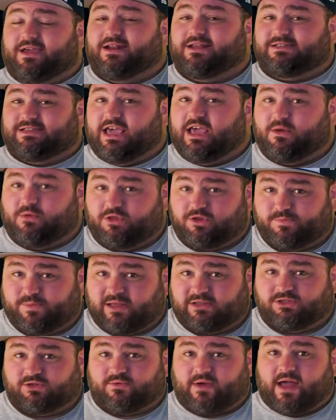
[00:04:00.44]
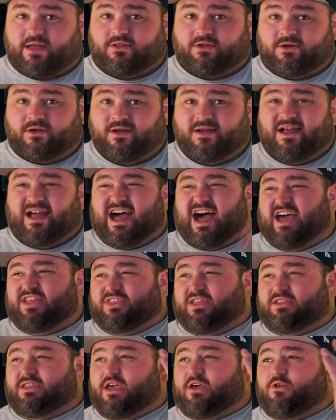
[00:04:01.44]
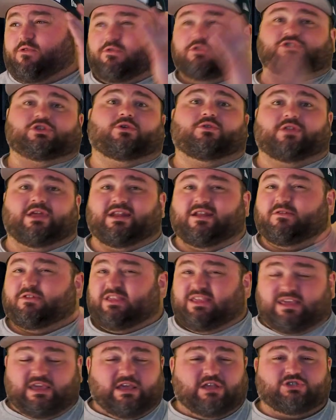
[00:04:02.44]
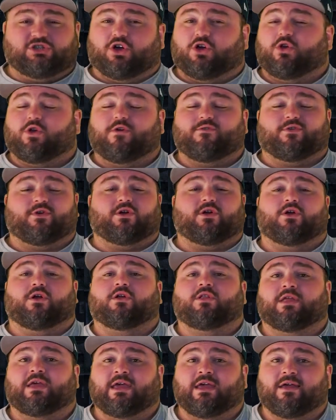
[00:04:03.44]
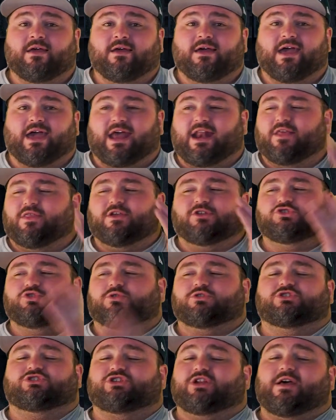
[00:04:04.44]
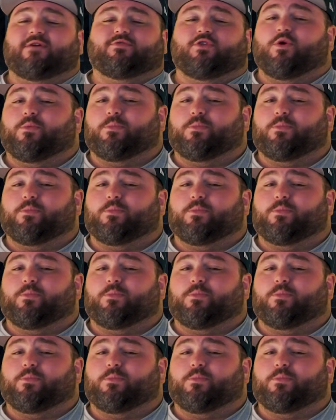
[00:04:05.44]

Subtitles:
gonna take with Spencer Rattler, I think they'll result in a key turnover early, and I think Georgia should have no